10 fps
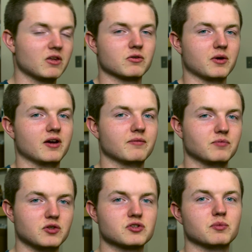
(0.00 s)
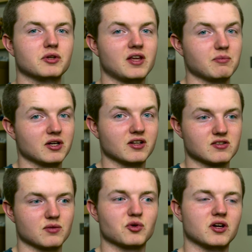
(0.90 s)
Either way, you should put that
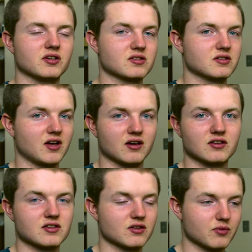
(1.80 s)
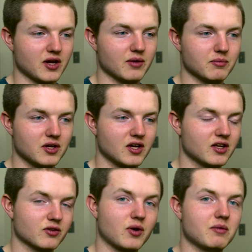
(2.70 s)
money somewhere else and not into the RAM.
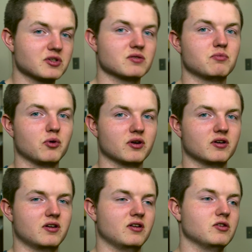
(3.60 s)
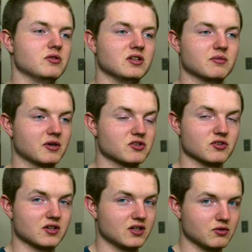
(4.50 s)
The RAM is important. You need to make
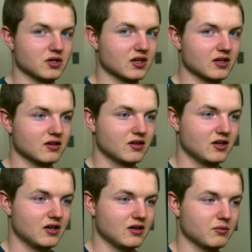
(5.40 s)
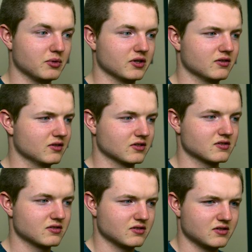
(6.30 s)
sure that you get it, but
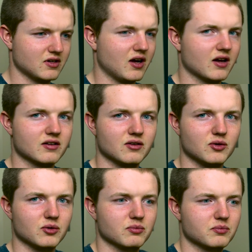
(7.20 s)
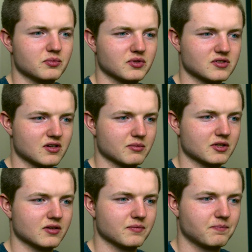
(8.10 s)
it's not a
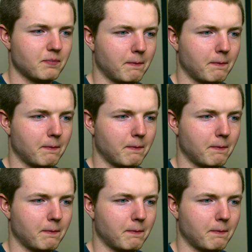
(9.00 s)
big deal.